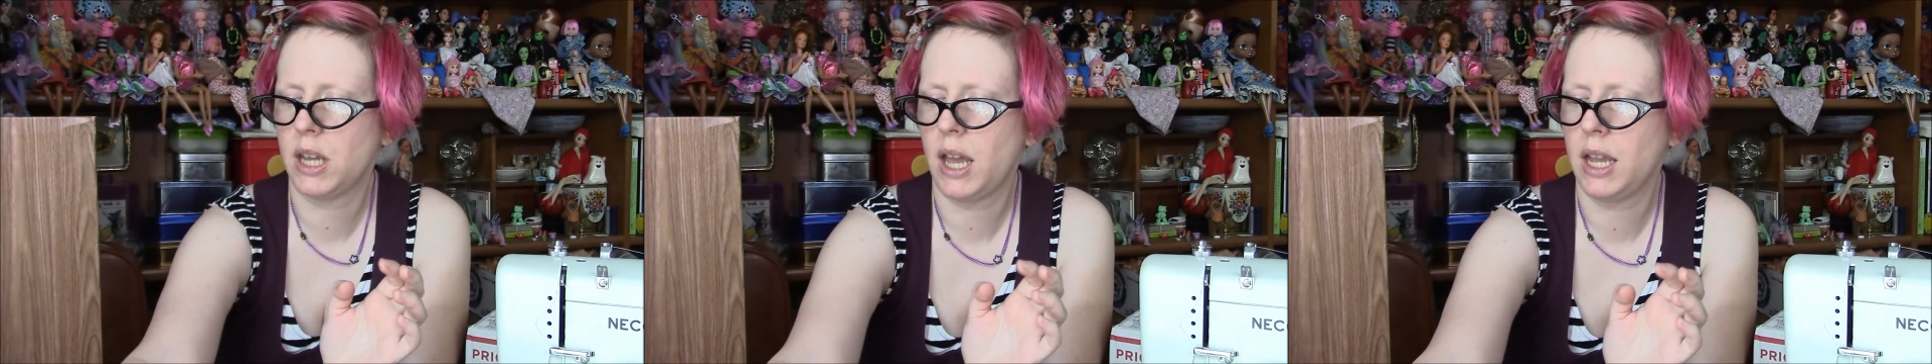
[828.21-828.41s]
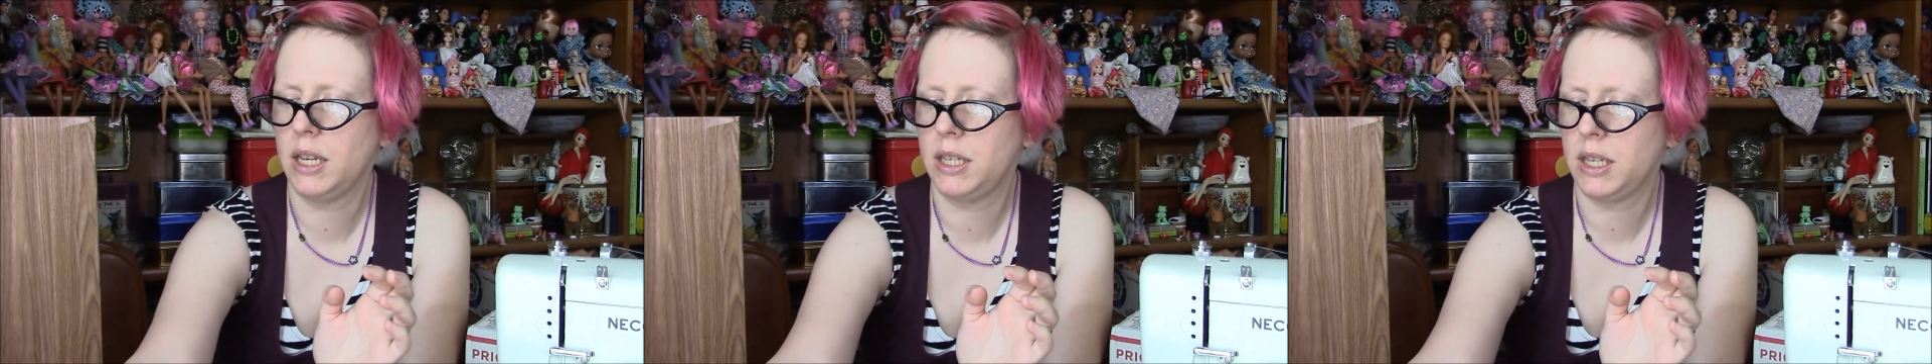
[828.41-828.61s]

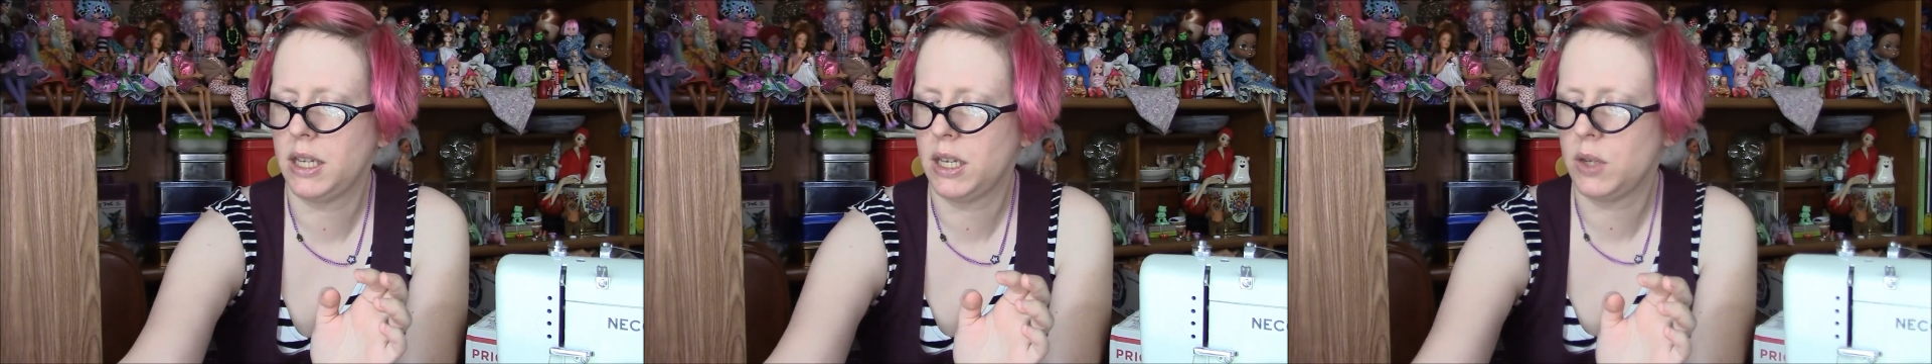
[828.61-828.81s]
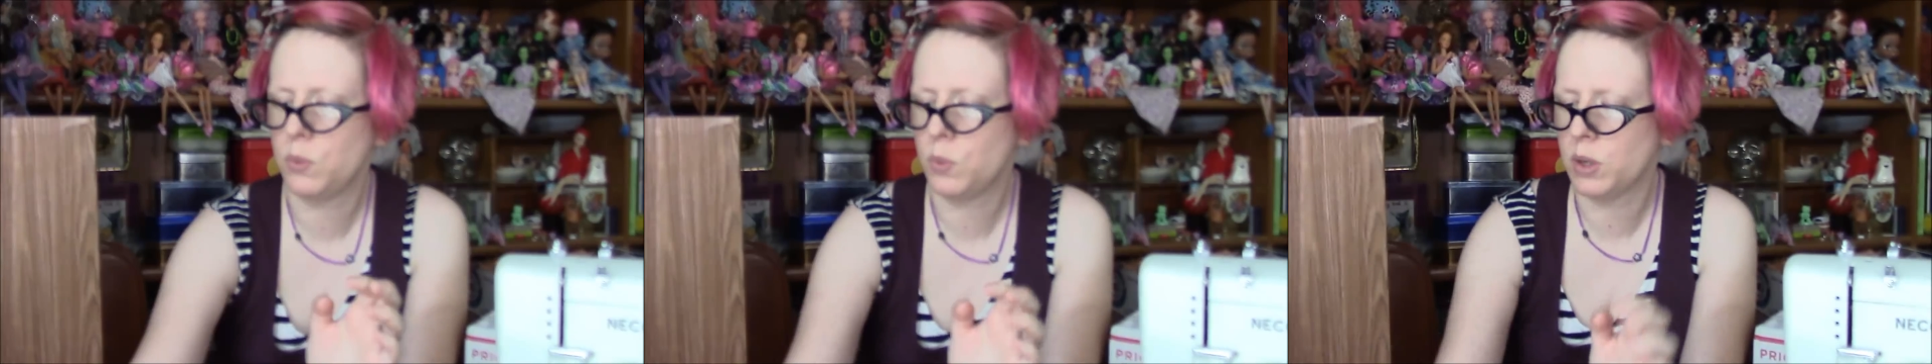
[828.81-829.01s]
I
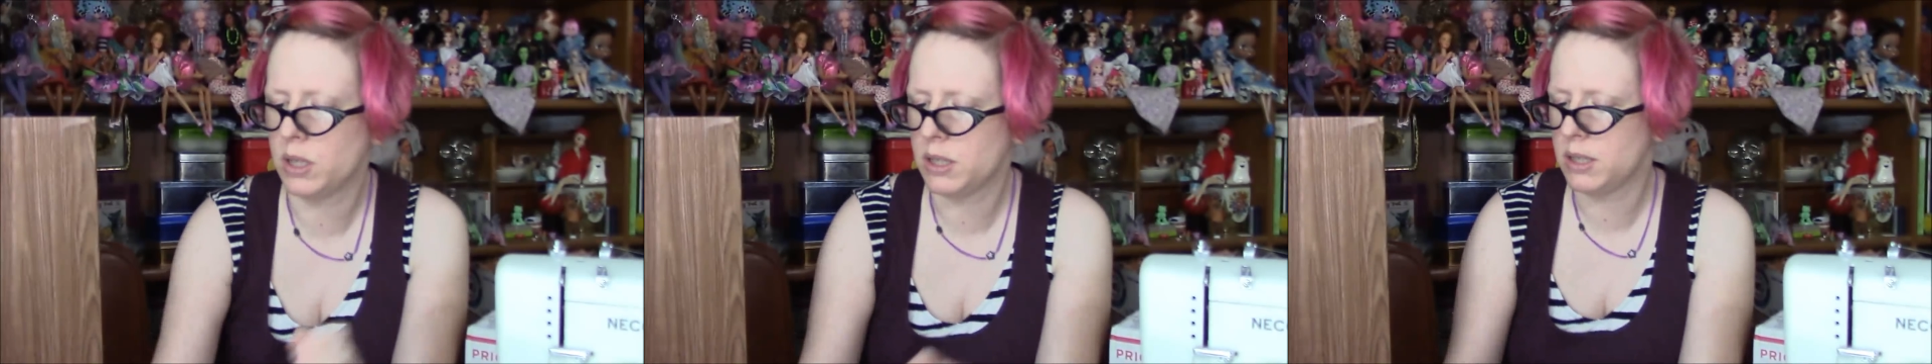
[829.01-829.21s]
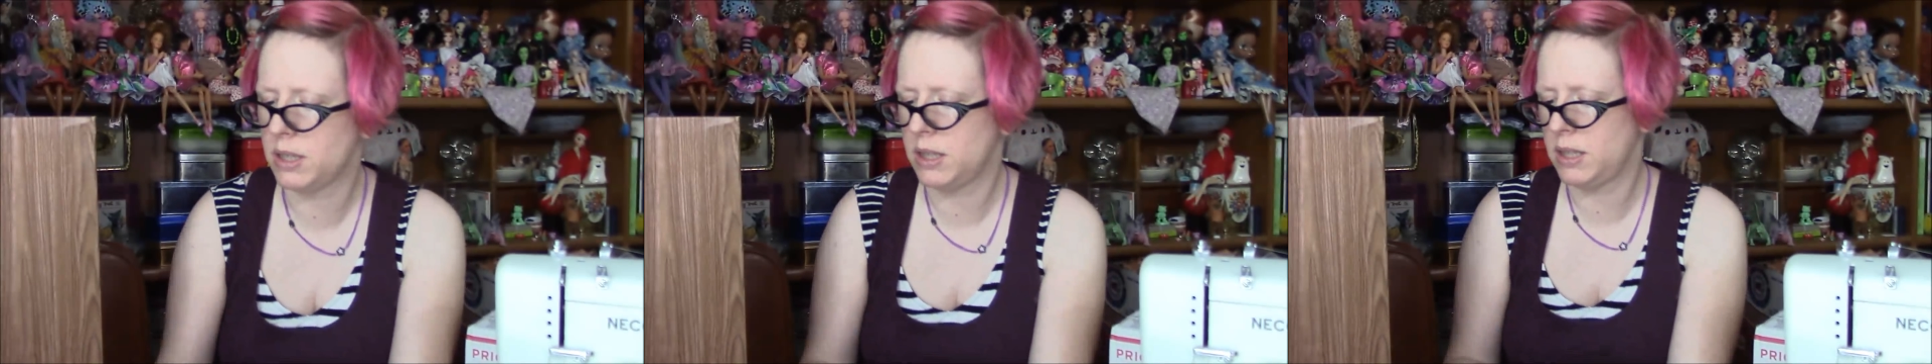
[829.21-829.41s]
did
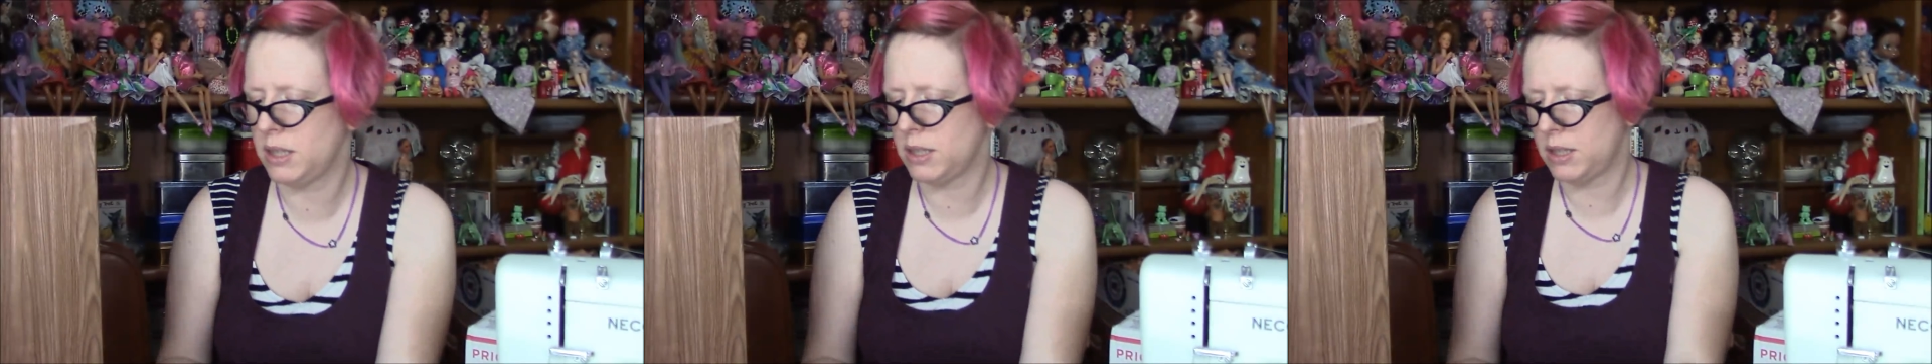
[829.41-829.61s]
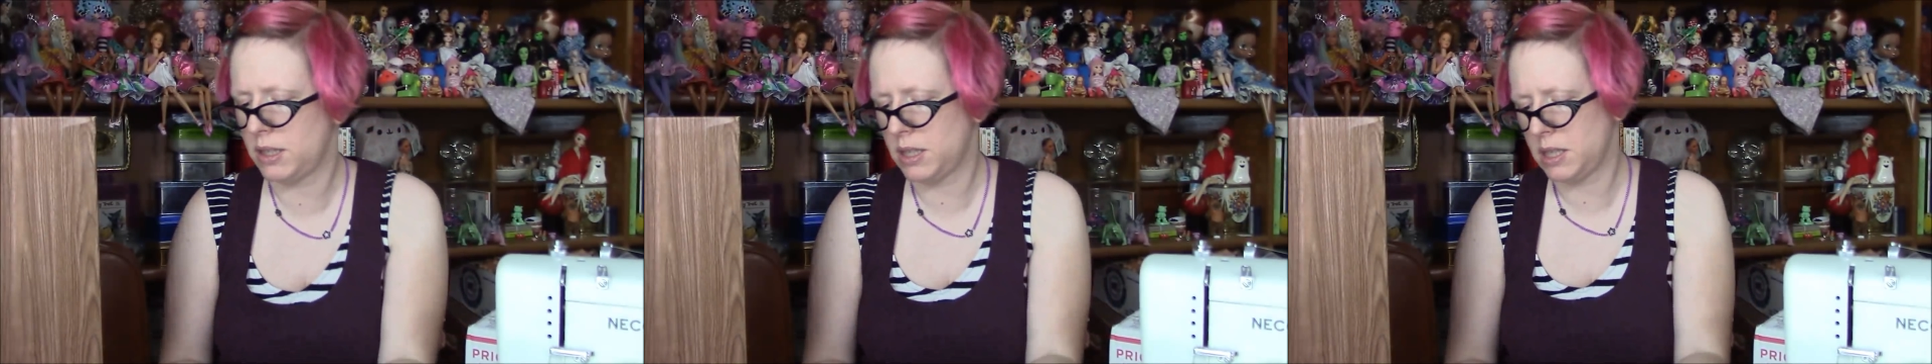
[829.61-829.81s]
was
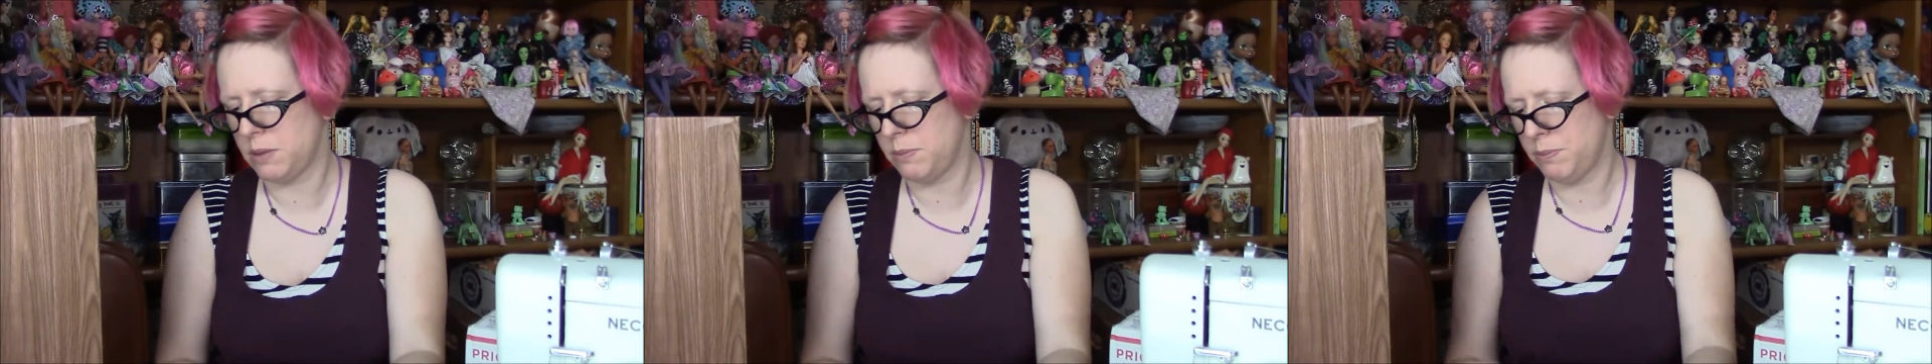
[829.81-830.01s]
this